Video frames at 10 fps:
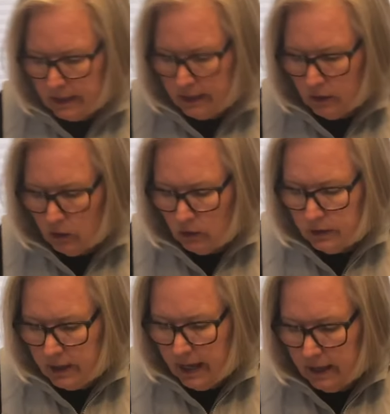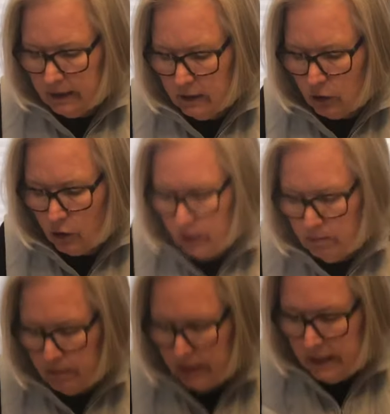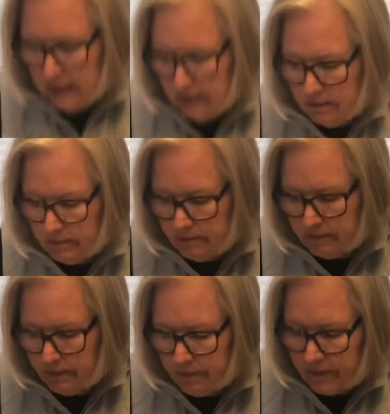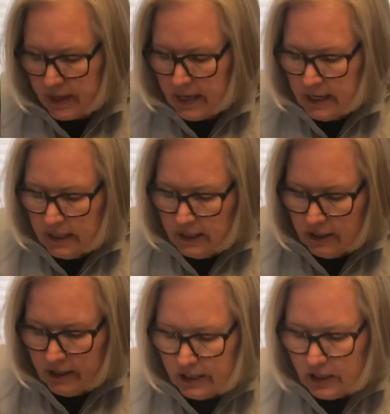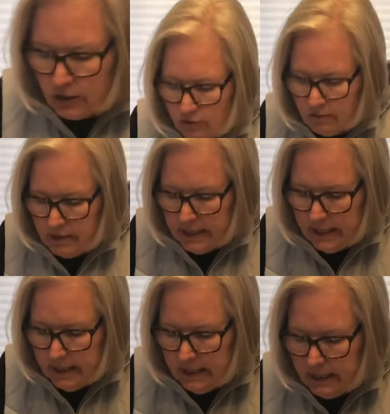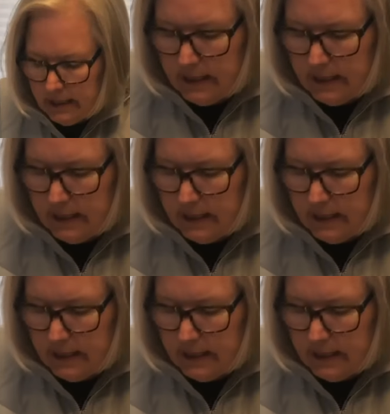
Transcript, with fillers: get a hold of that little crimp bead you're gonna squeeze it.